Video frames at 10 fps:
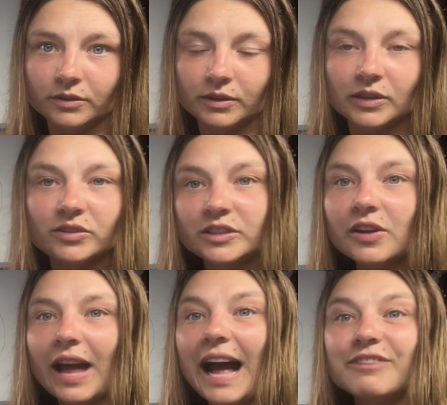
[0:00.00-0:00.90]
They
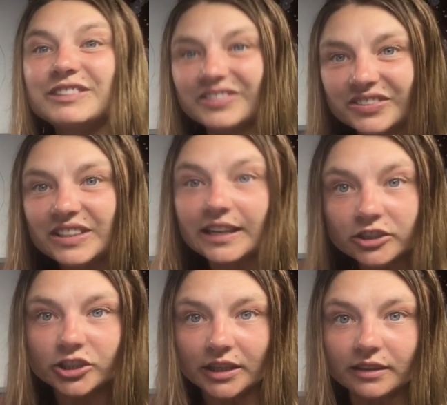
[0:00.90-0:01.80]
still have
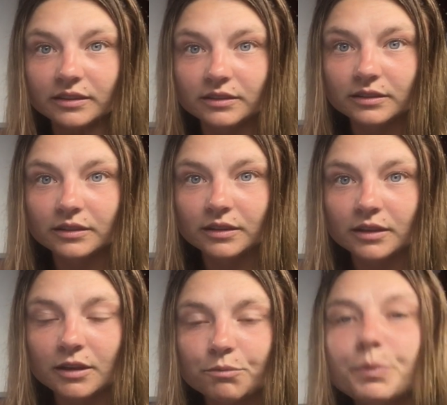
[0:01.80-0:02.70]
distinction,
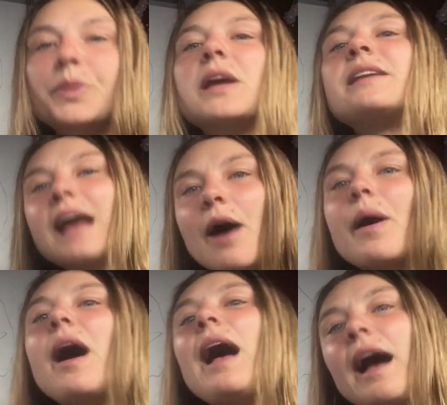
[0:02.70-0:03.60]
but they now
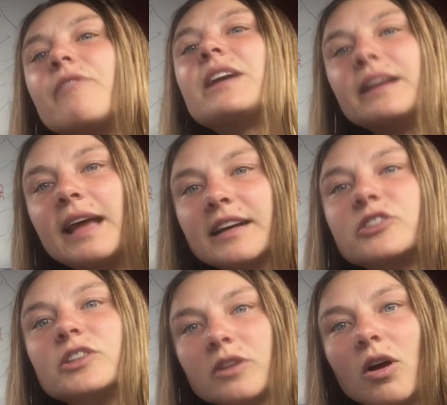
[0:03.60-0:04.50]
have
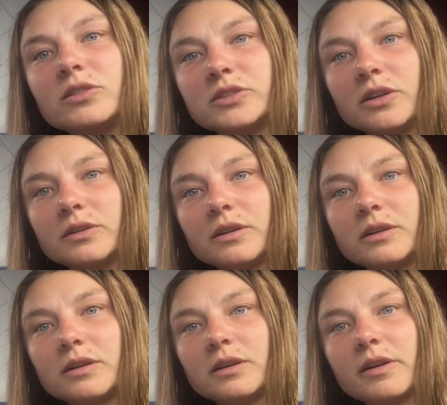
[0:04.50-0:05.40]
connection also.
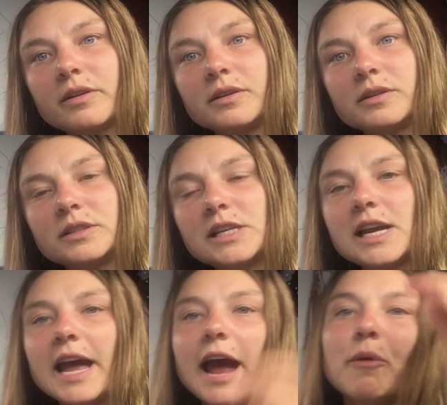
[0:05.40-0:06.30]

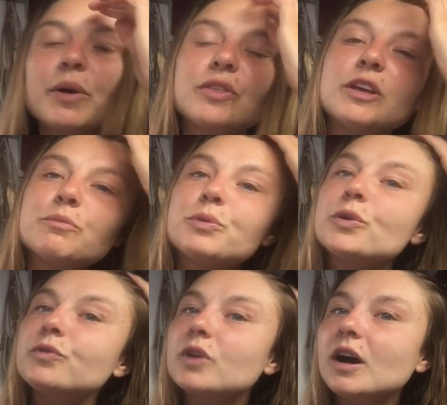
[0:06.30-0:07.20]
And with
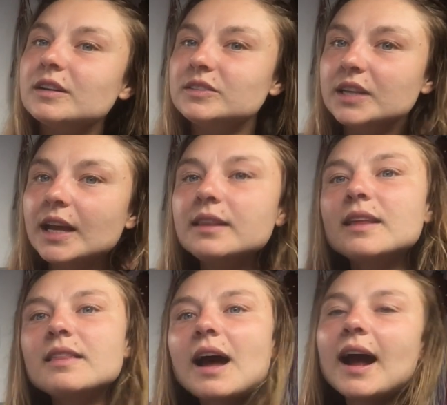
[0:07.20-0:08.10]
improved content,
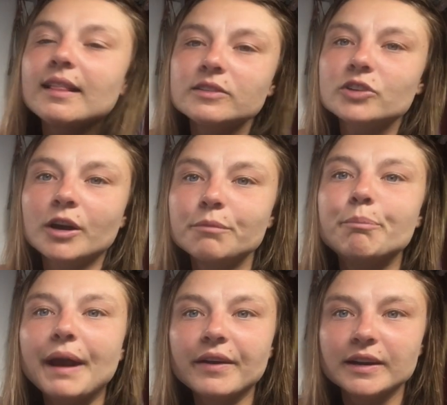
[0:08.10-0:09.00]
then the islands aren't
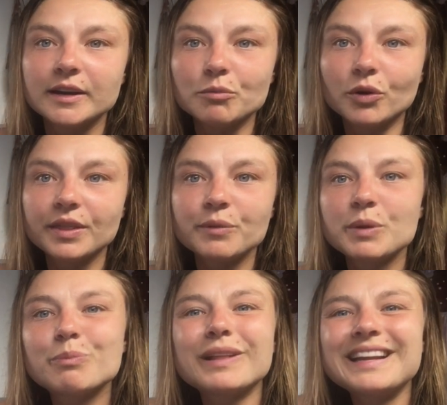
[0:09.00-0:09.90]
barren anymore. Then we
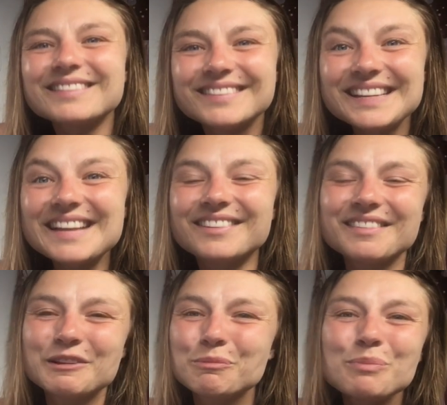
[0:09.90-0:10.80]
plant seeds and
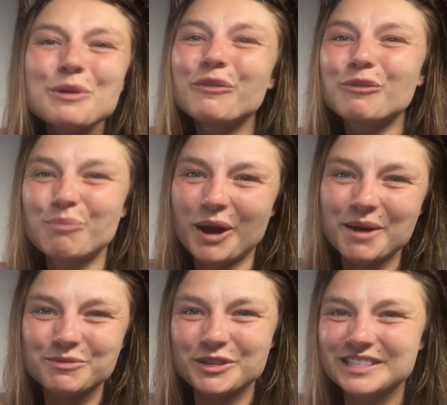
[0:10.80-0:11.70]
there's beautiful
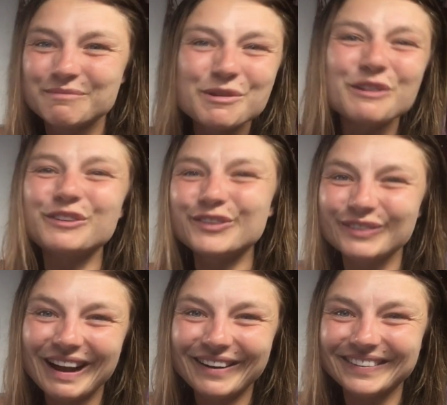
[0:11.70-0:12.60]
palm trees and beautiful
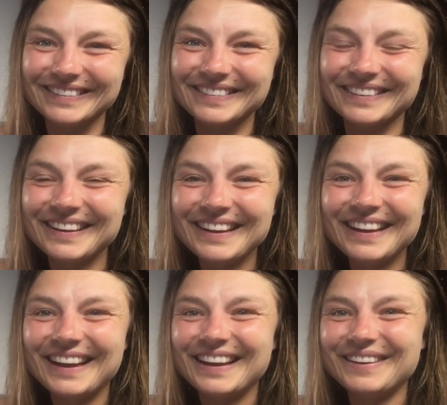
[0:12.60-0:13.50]
flowers. And,
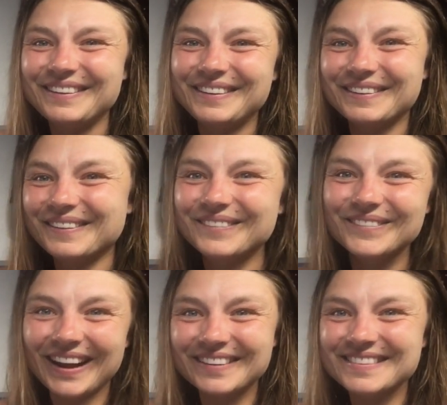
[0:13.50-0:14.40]
and you know,
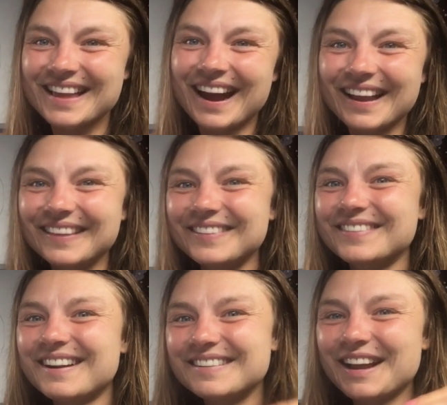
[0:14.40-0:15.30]
as the islands
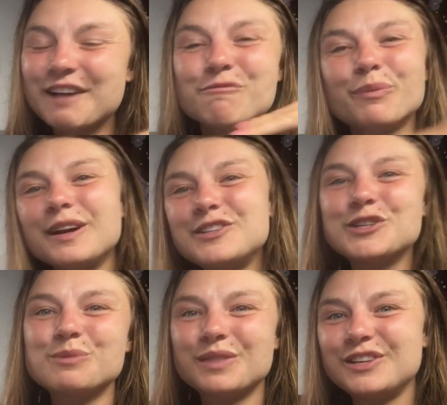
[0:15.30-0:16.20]
start to have
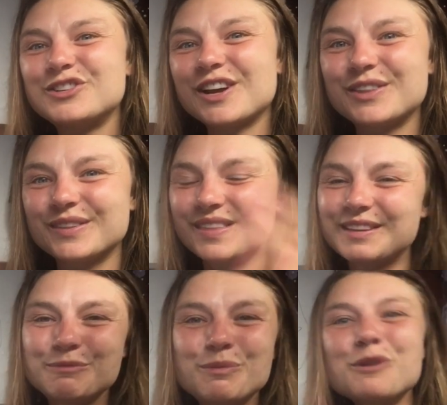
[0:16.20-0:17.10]
bridges with each other, then
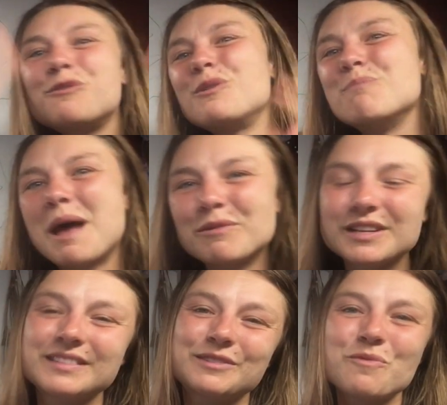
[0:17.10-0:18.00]
these beautiful
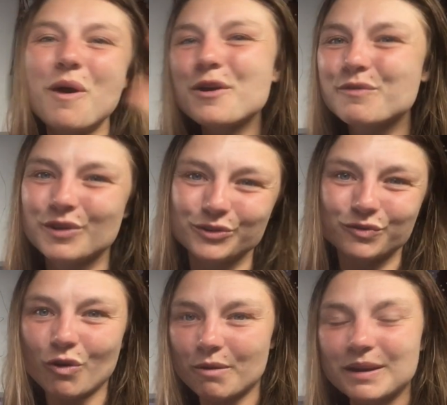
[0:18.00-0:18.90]
mountains and waterfalls
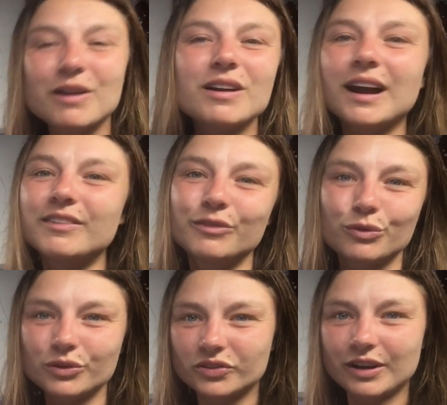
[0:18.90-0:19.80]
form and all kinds of
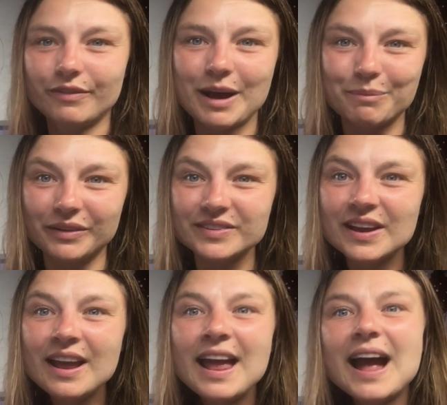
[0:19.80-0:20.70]
cool stuff happens.
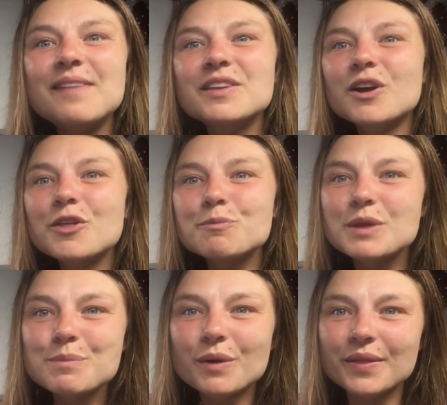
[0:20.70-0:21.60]
And then all the
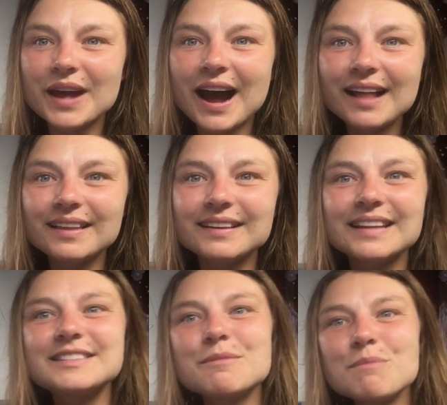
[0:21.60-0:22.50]
people on the island
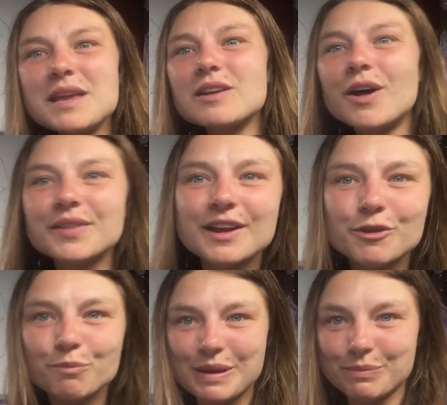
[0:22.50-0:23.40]
get to meet all the other
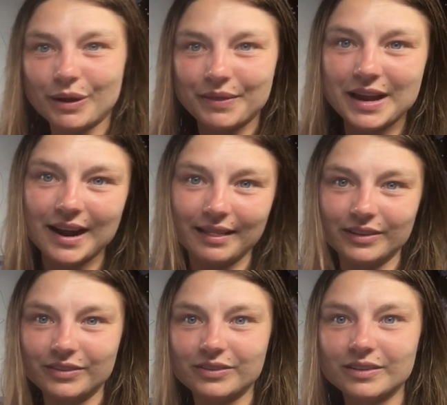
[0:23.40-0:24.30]
people on the
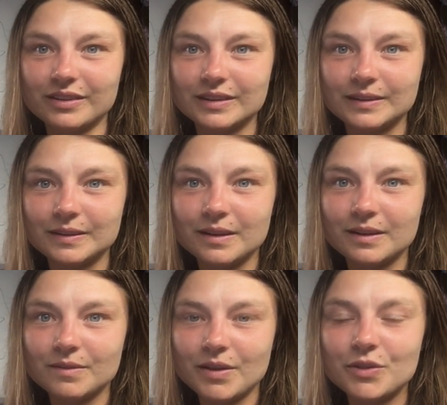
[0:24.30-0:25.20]
islands.
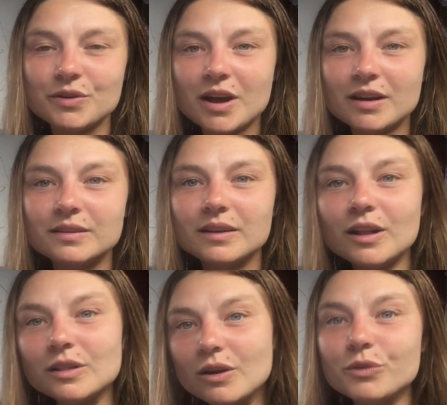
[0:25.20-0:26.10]
And they're not
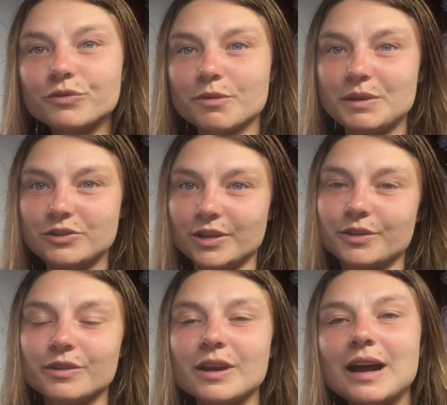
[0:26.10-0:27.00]
alone from each other.
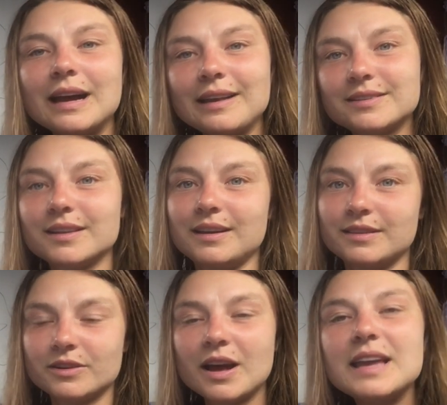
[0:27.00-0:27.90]
They're not isolated.
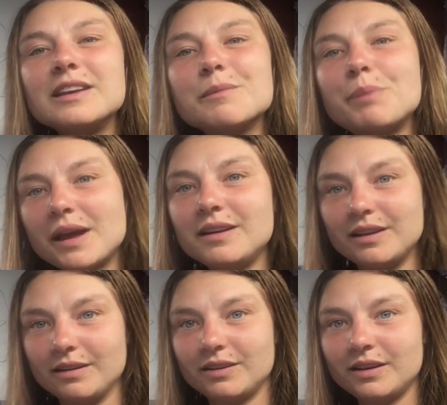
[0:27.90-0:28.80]
They're not
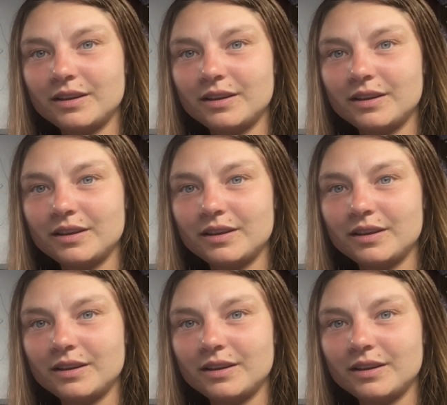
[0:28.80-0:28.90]
independent